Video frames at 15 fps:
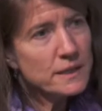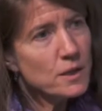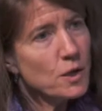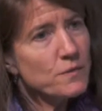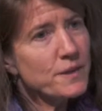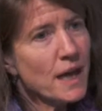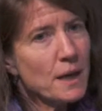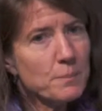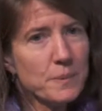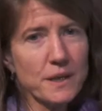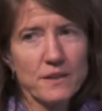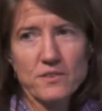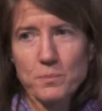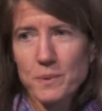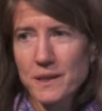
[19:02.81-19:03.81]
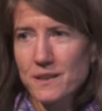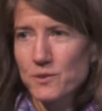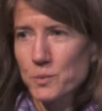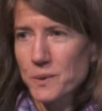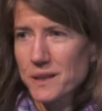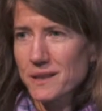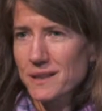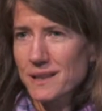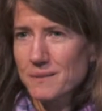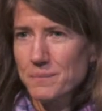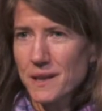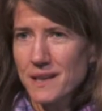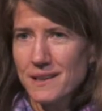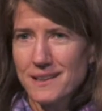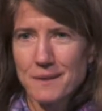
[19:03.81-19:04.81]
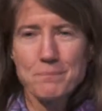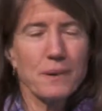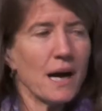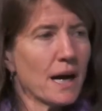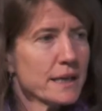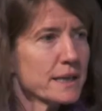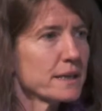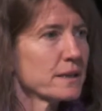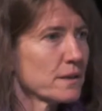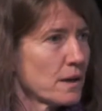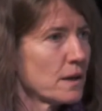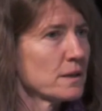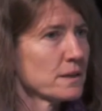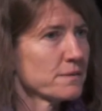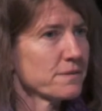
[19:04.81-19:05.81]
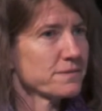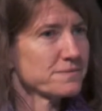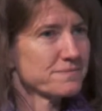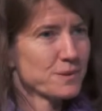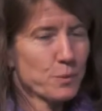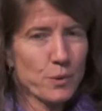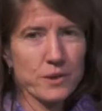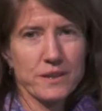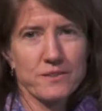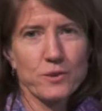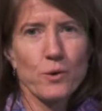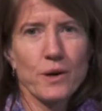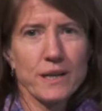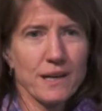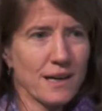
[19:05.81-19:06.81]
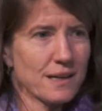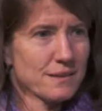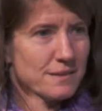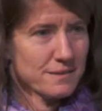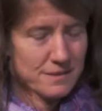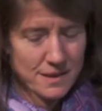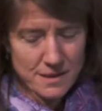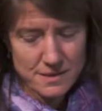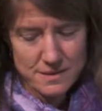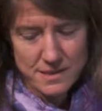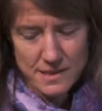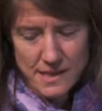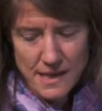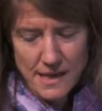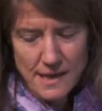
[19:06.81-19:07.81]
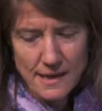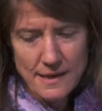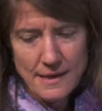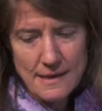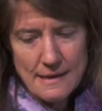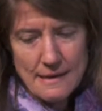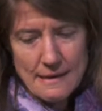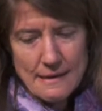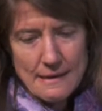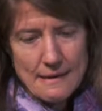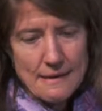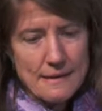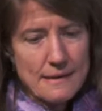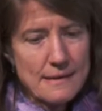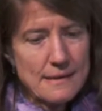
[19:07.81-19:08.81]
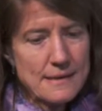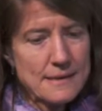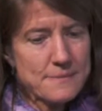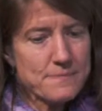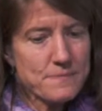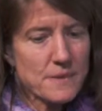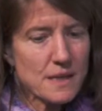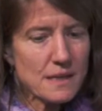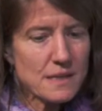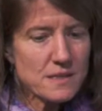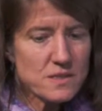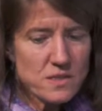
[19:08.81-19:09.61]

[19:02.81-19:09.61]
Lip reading: go of that piece, but it's really being embodied in all of the work that's going on today. In